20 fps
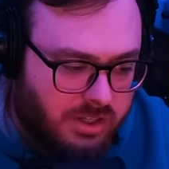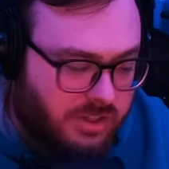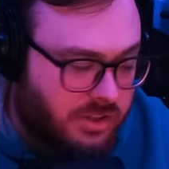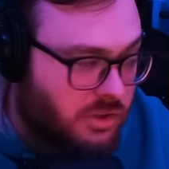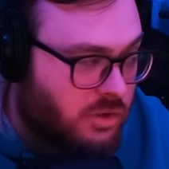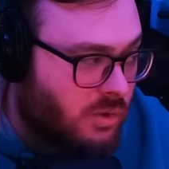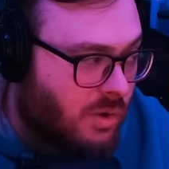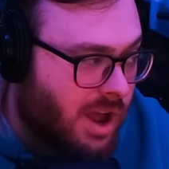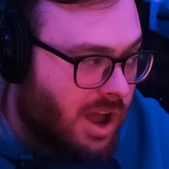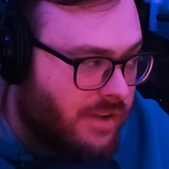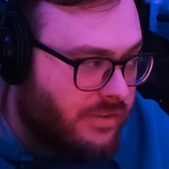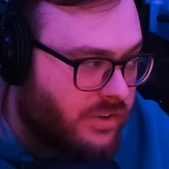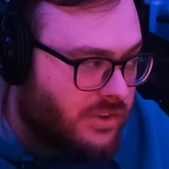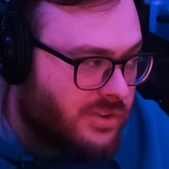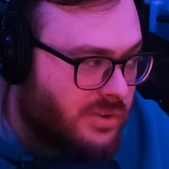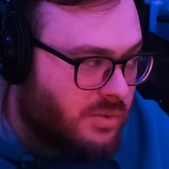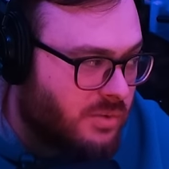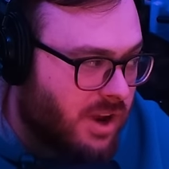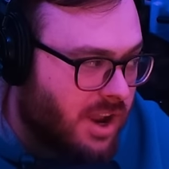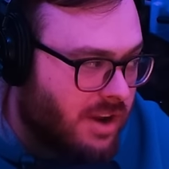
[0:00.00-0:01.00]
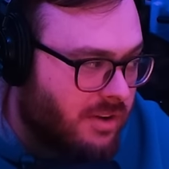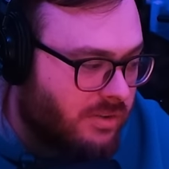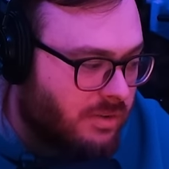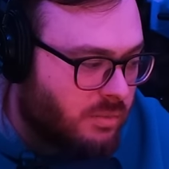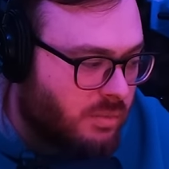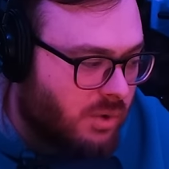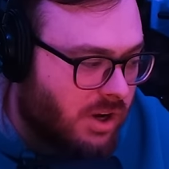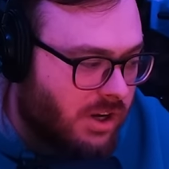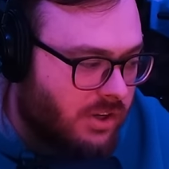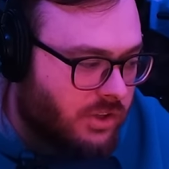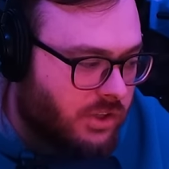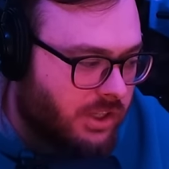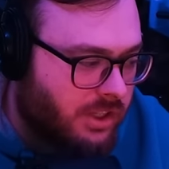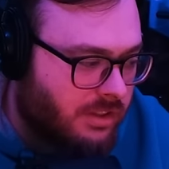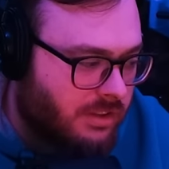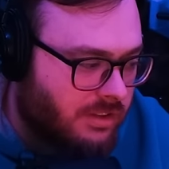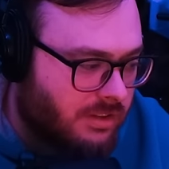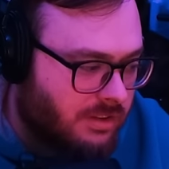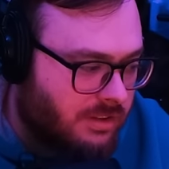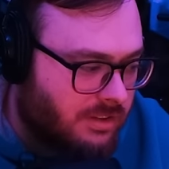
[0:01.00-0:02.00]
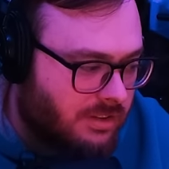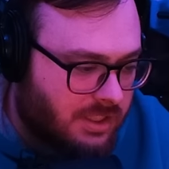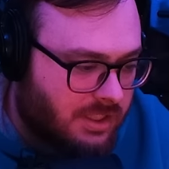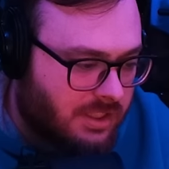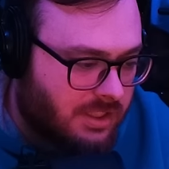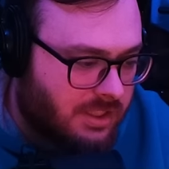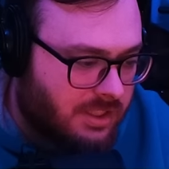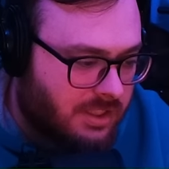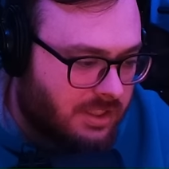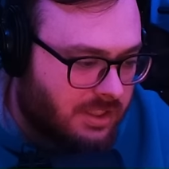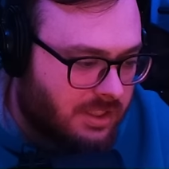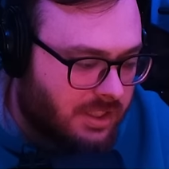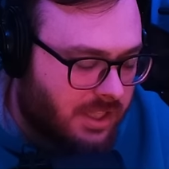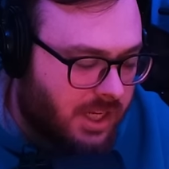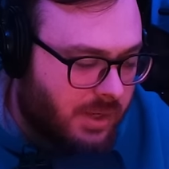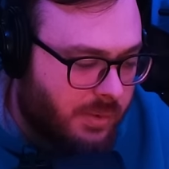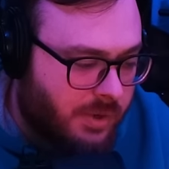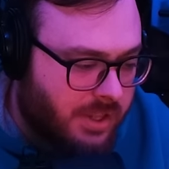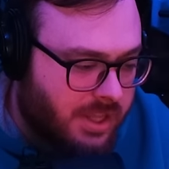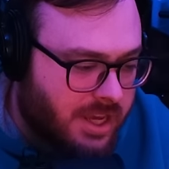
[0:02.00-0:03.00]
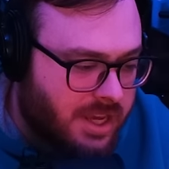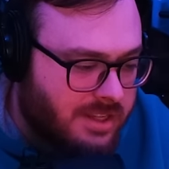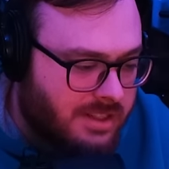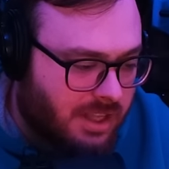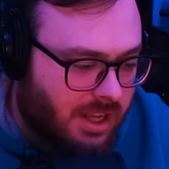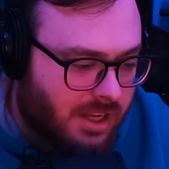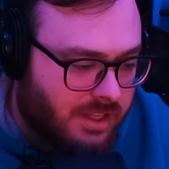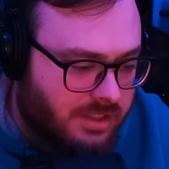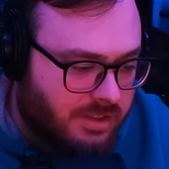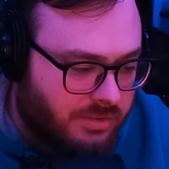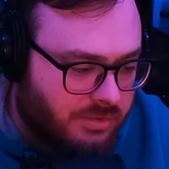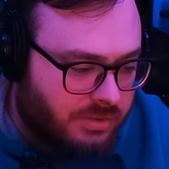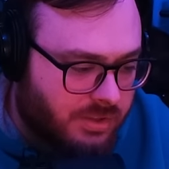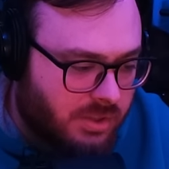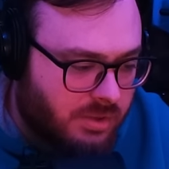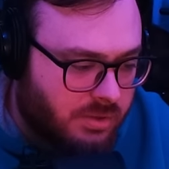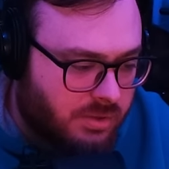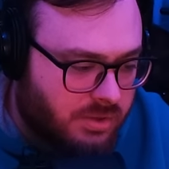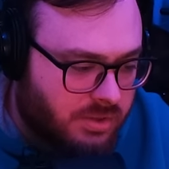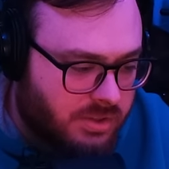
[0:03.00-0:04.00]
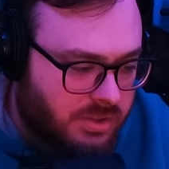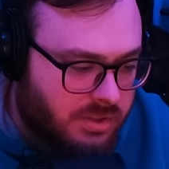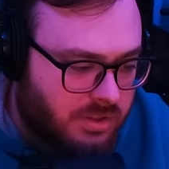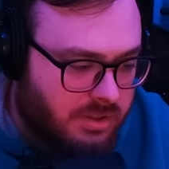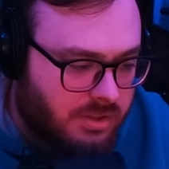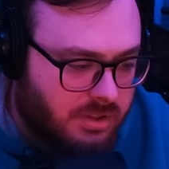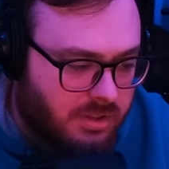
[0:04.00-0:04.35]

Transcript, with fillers: to drive us away from watching. Anyway, that has lots of views.